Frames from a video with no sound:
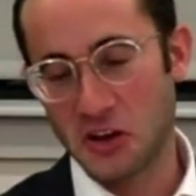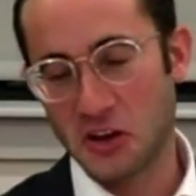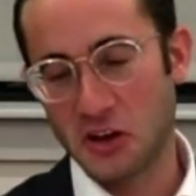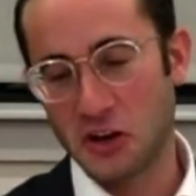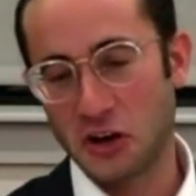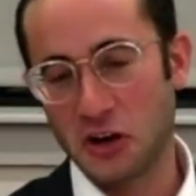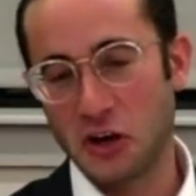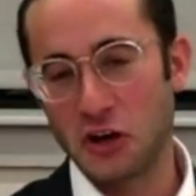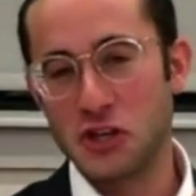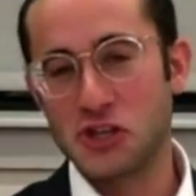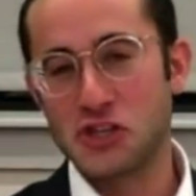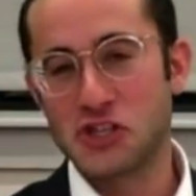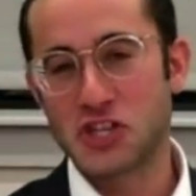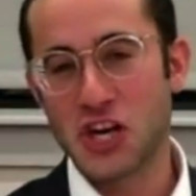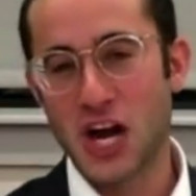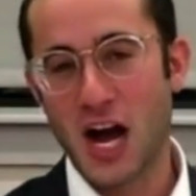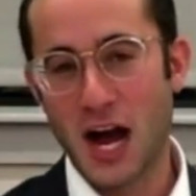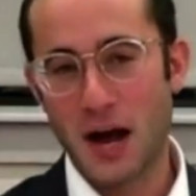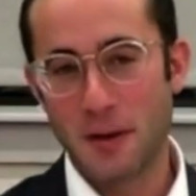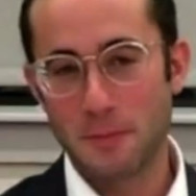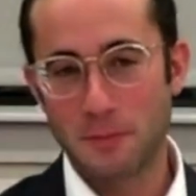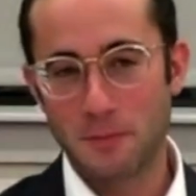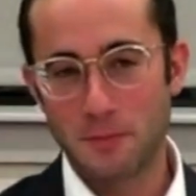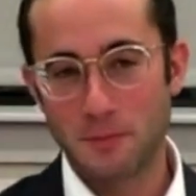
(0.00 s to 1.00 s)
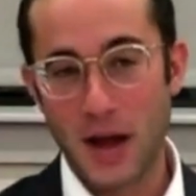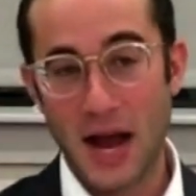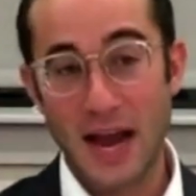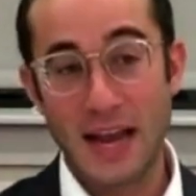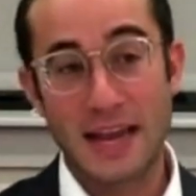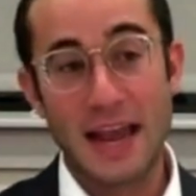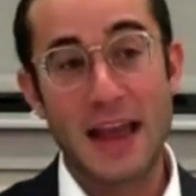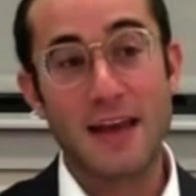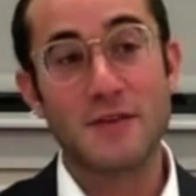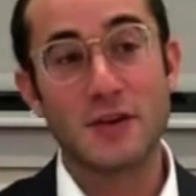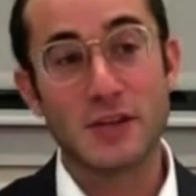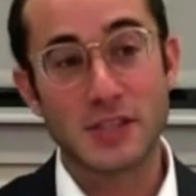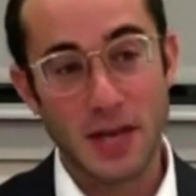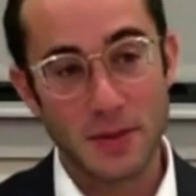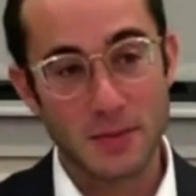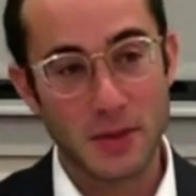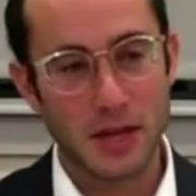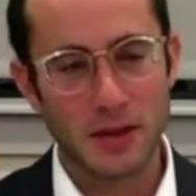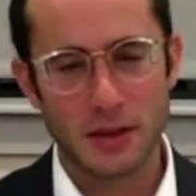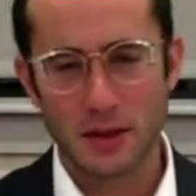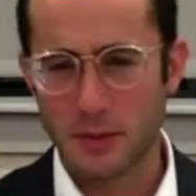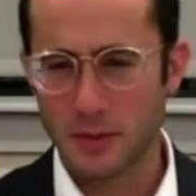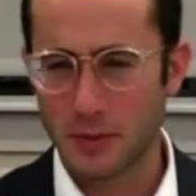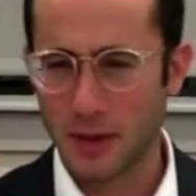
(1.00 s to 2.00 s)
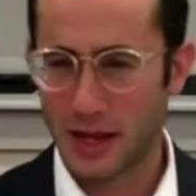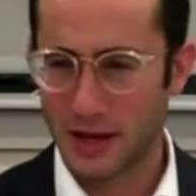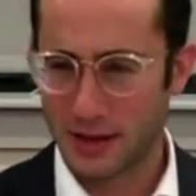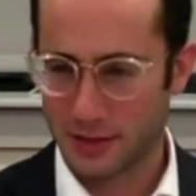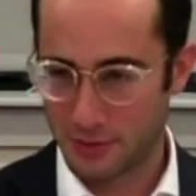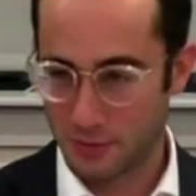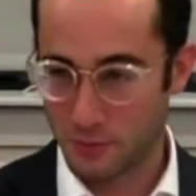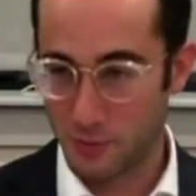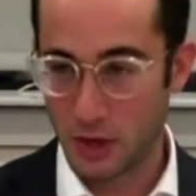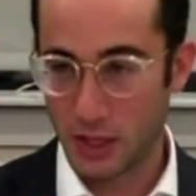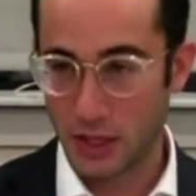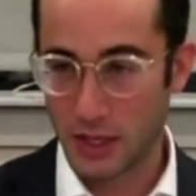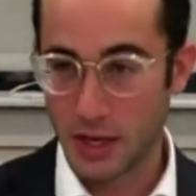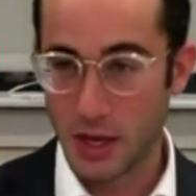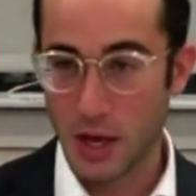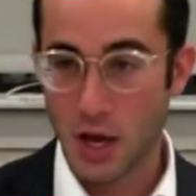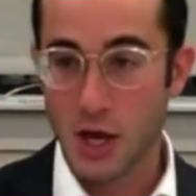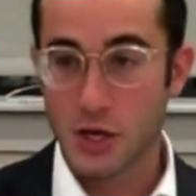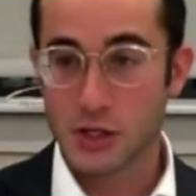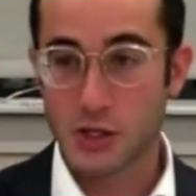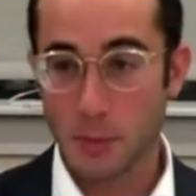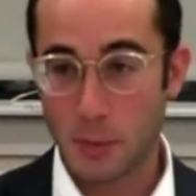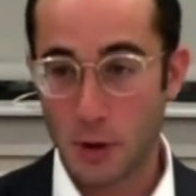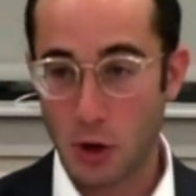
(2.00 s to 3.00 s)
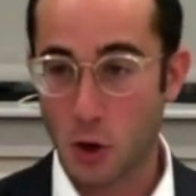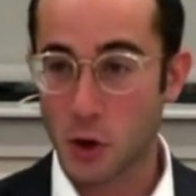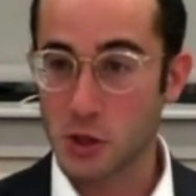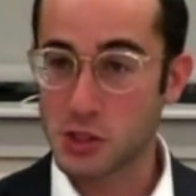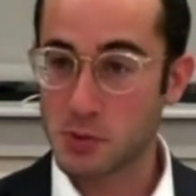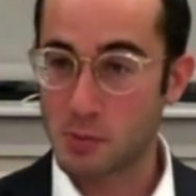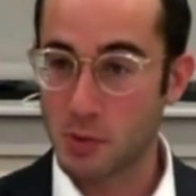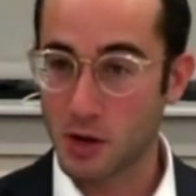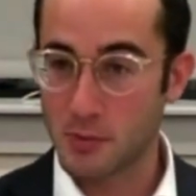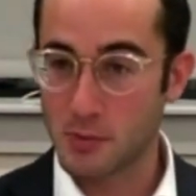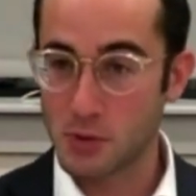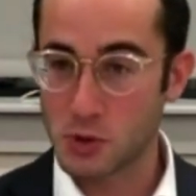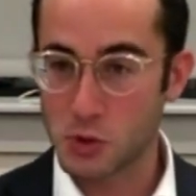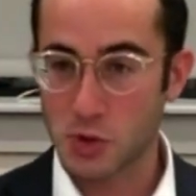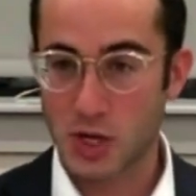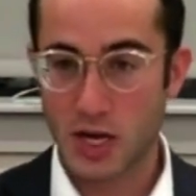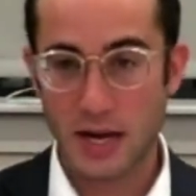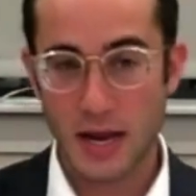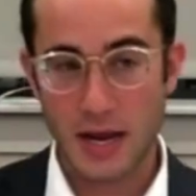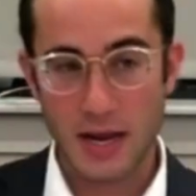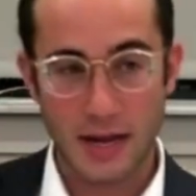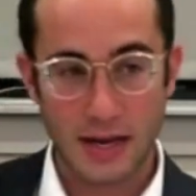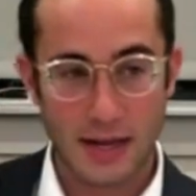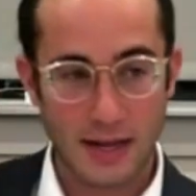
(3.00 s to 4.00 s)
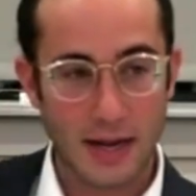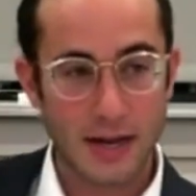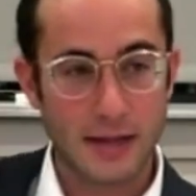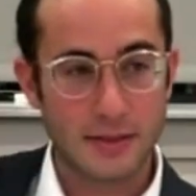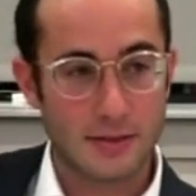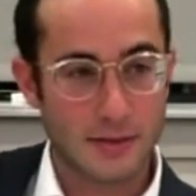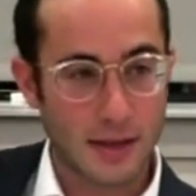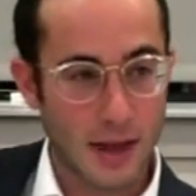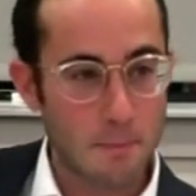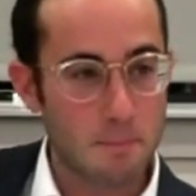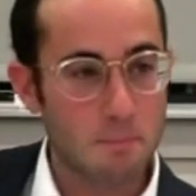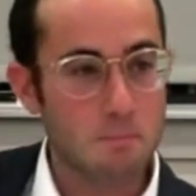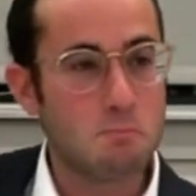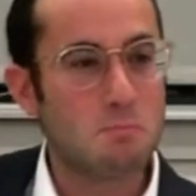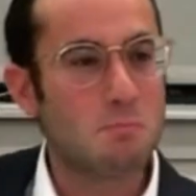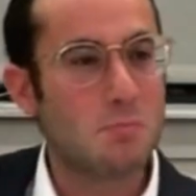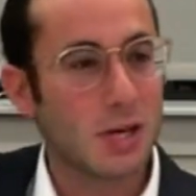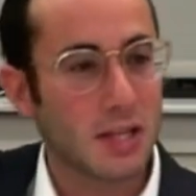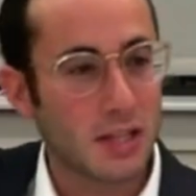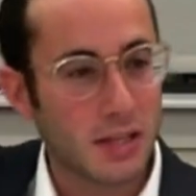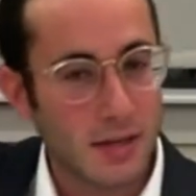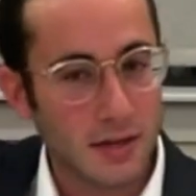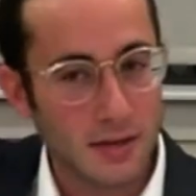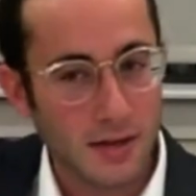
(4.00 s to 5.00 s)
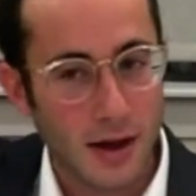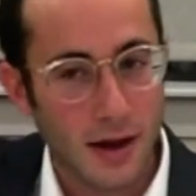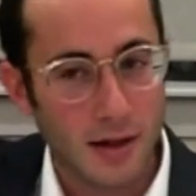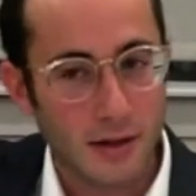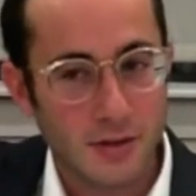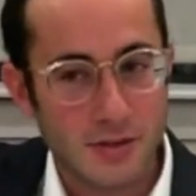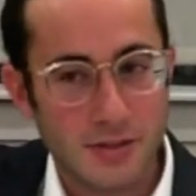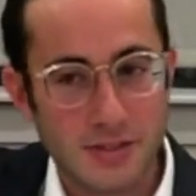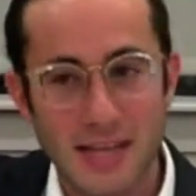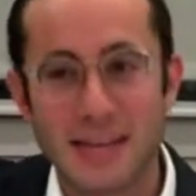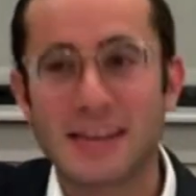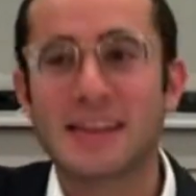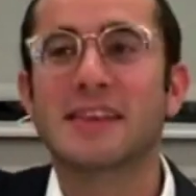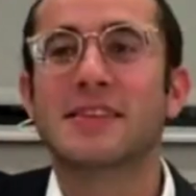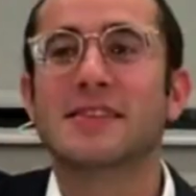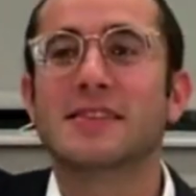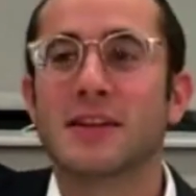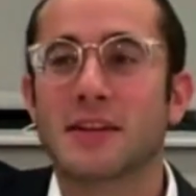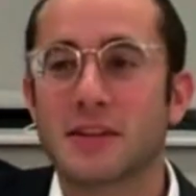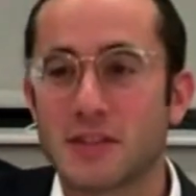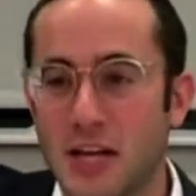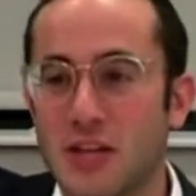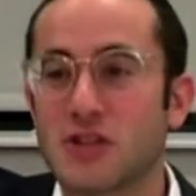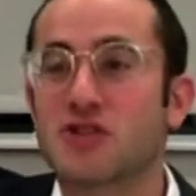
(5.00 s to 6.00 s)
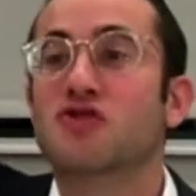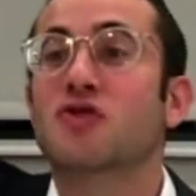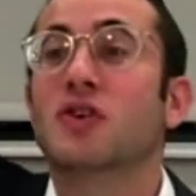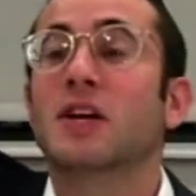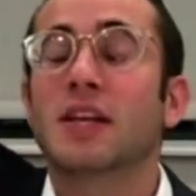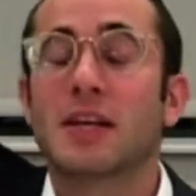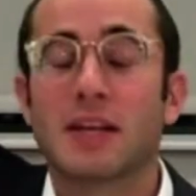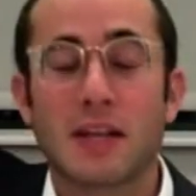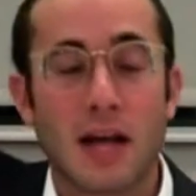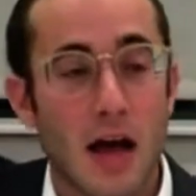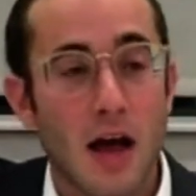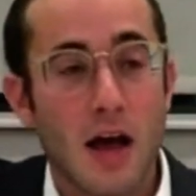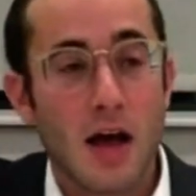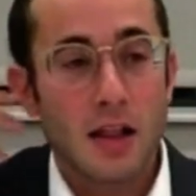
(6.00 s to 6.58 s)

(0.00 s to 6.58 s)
good job. I gave you something. You did. Like, really? So because you put a mezuzah, now you're getting $10 billion, $10 trillion?